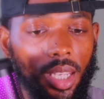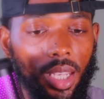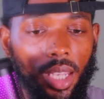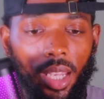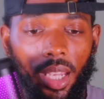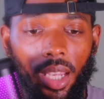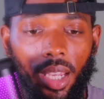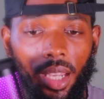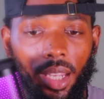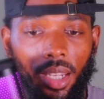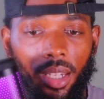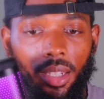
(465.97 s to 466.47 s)

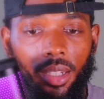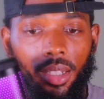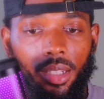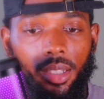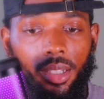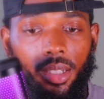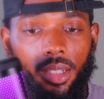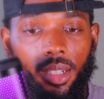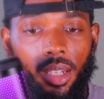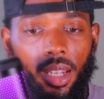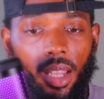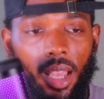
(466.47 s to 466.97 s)
And
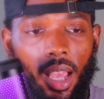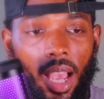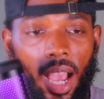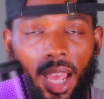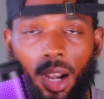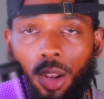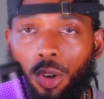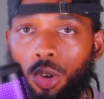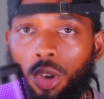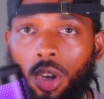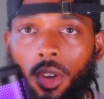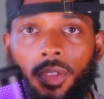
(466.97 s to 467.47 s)
I
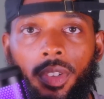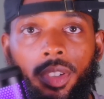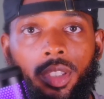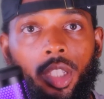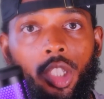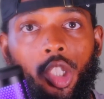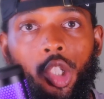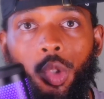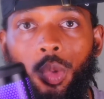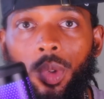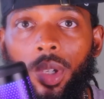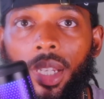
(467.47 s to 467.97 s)
don't know if it's a
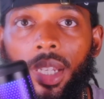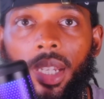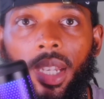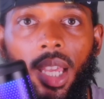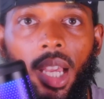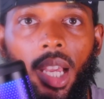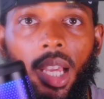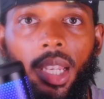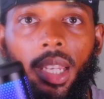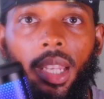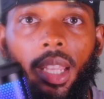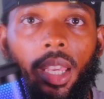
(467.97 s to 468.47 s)
trend
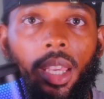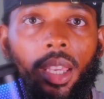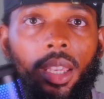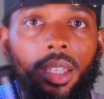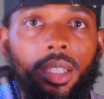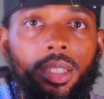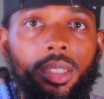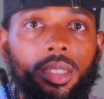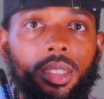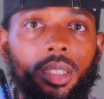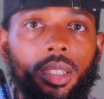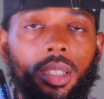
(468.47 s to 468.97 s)

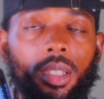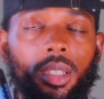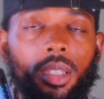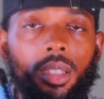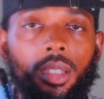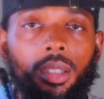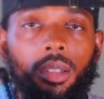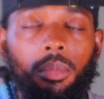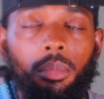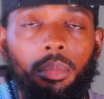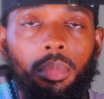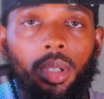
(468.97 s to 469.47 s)
nowadays,
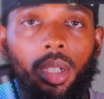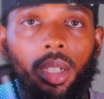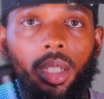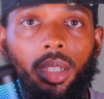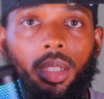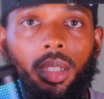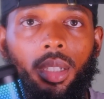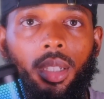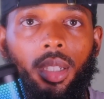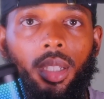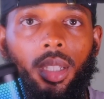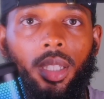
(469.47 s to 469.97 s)
but
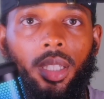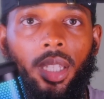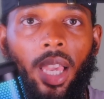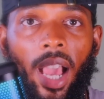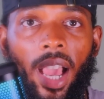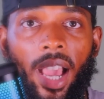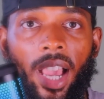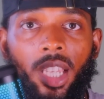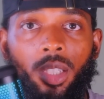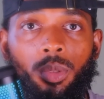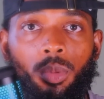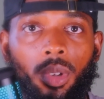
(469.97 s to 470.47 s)

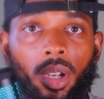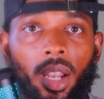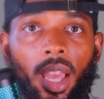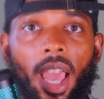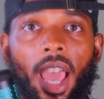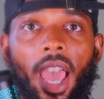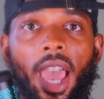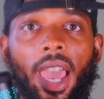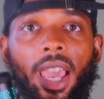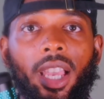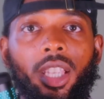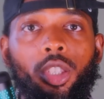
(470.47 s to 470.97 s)
guys want to
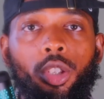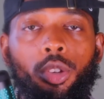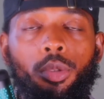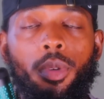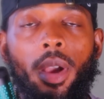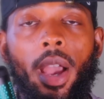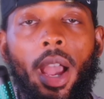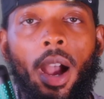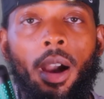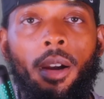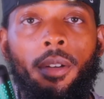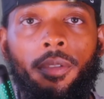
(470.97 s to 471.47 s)
act too
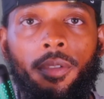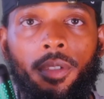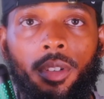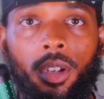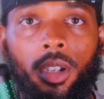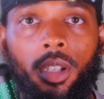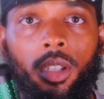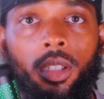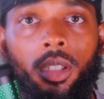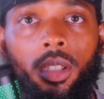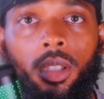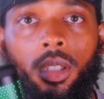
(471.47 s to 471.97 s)

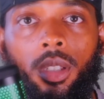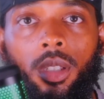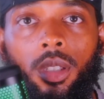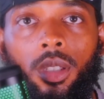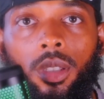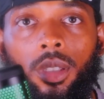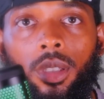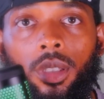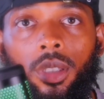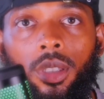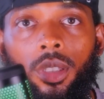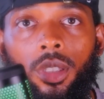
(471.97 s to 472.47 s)
alpha,
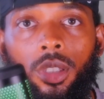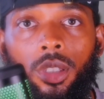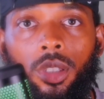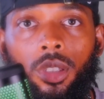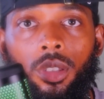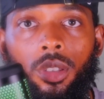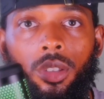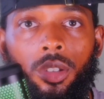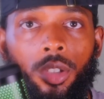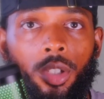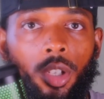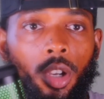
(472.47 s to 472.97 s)

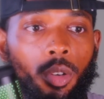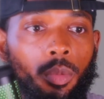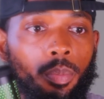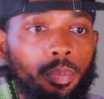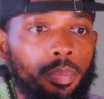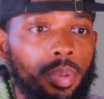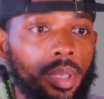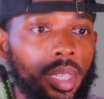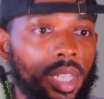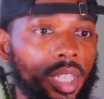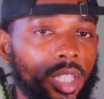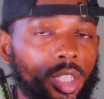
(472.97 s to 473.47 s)
you know,
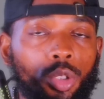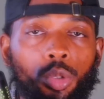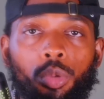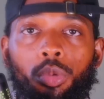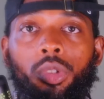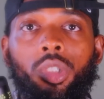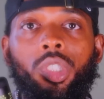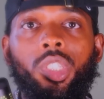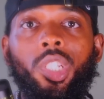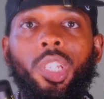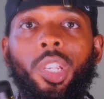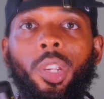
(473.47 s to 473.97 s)
being too
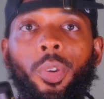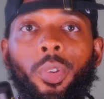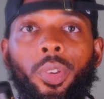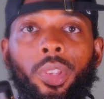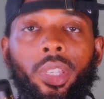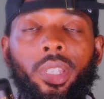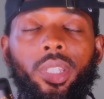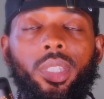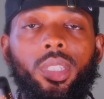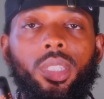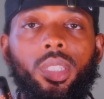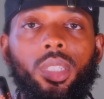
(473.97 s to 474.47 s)

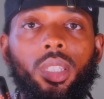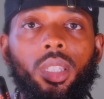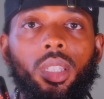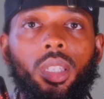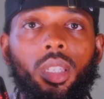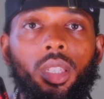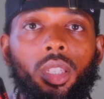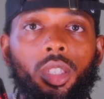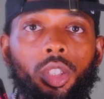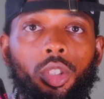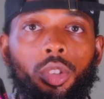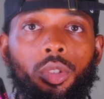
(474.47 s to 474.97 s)
serious.
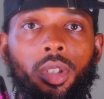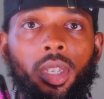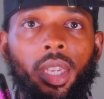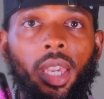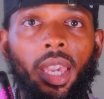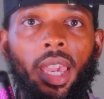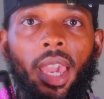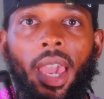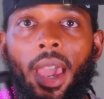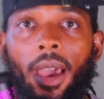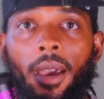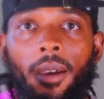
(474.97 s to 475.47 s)
You
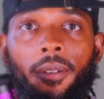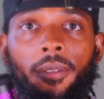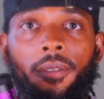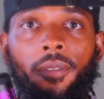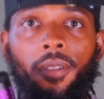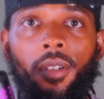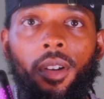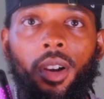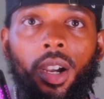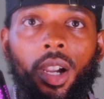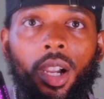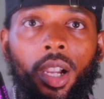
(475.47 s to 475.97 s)
can't have
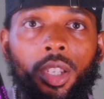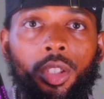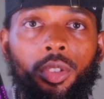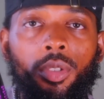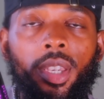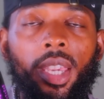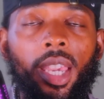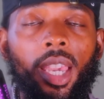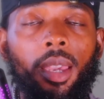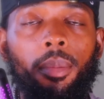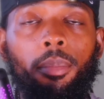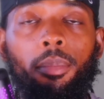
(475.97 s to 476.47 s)
fun. You
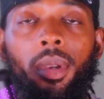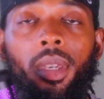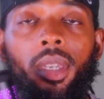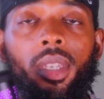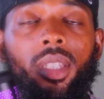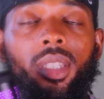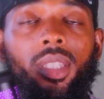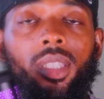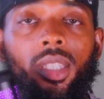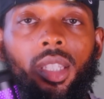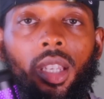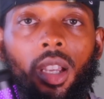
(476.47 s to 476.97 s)
can't be
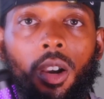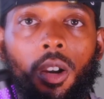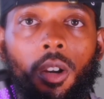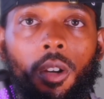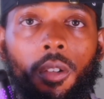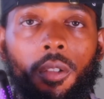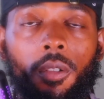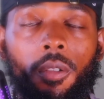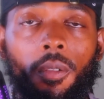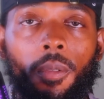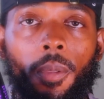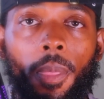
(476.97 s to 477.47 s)

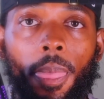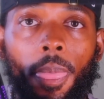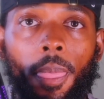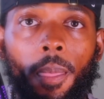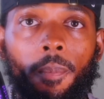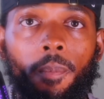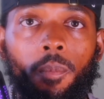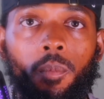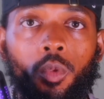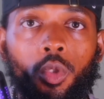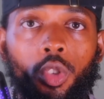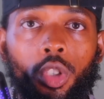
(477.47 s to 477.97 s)
yourself.
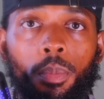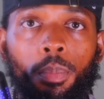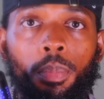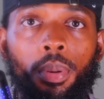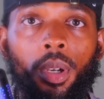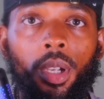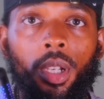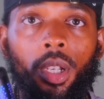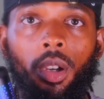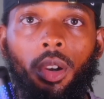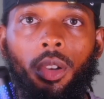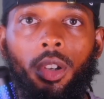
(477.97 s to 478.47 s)
You
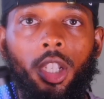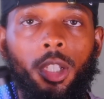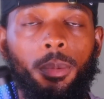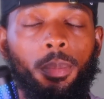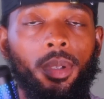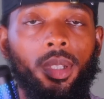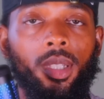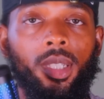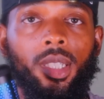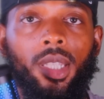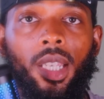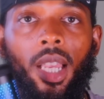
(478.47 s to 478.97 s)
putting on this
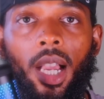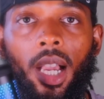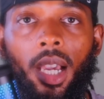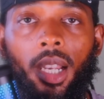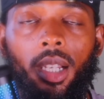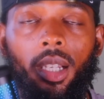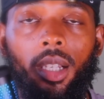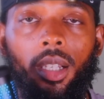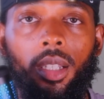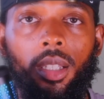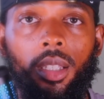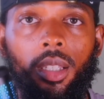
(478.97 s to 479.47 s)

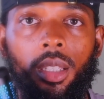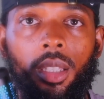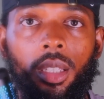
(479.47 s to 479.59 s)
persona.